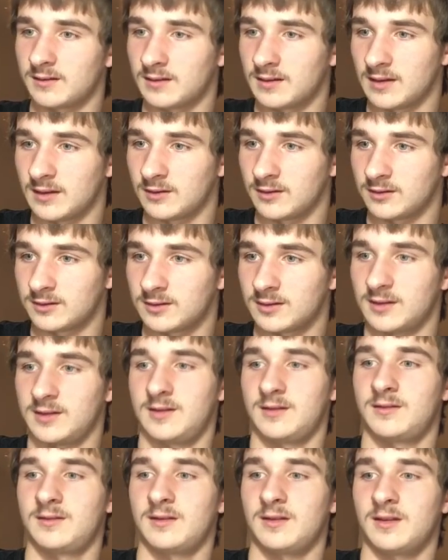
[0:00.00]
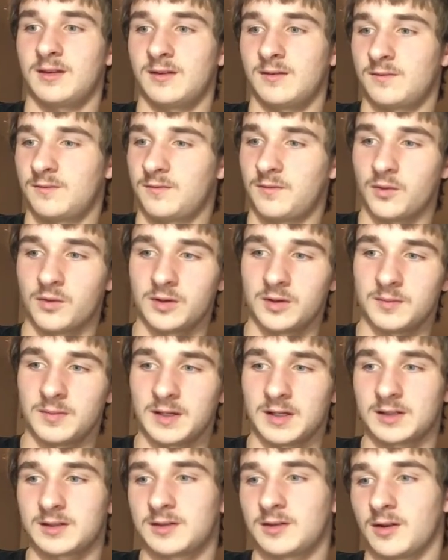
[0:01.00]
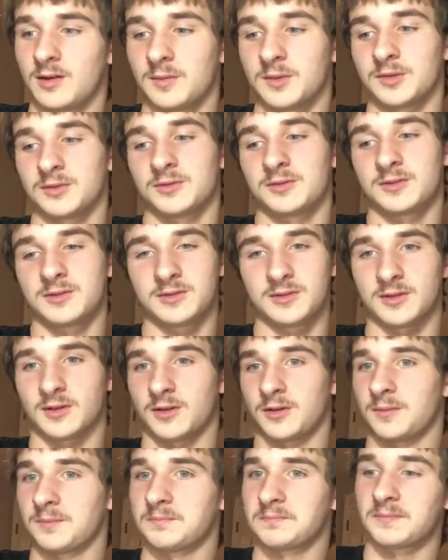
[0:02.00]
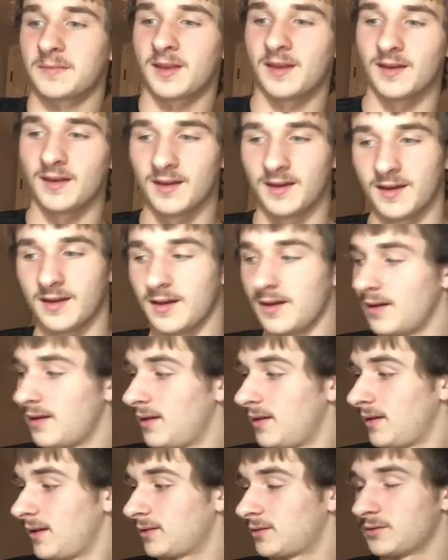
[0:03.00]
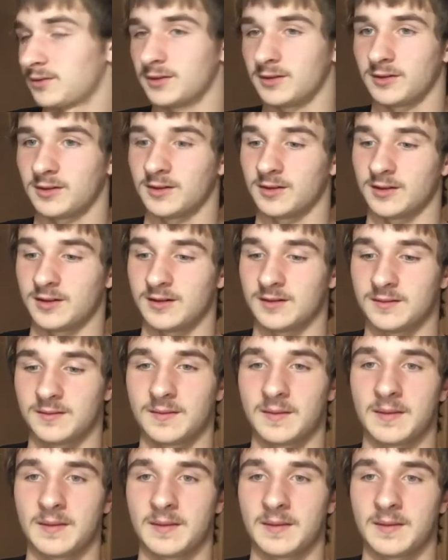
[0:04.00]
That looks like it's like $40 almost, so that's really good.